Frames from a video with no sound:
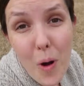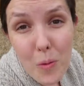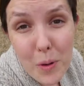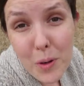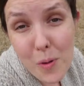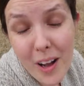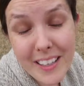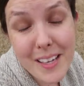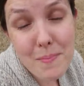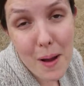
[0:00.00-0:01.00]
while we're
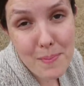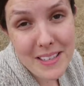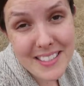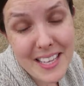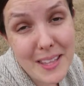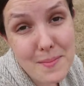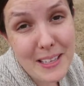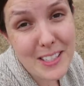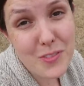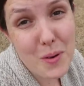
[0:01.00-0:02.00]
walking, Papa is taking the
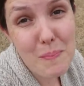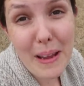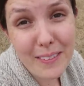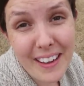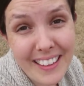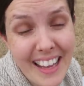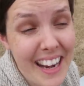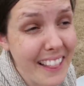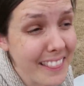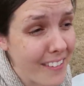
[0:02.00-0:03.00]
big kids for a bike ride. And
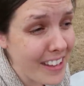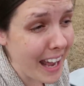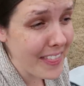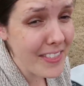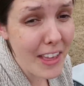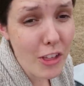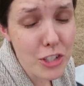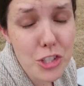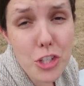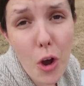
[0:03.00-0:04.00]
I love it. I think they look
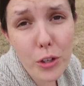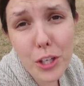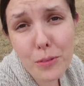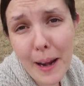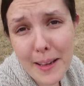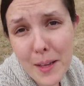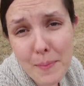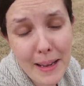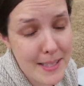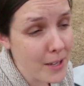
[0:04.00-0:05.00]
so cute riding their
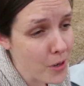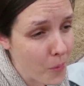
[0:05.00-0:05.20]
bikes. I don't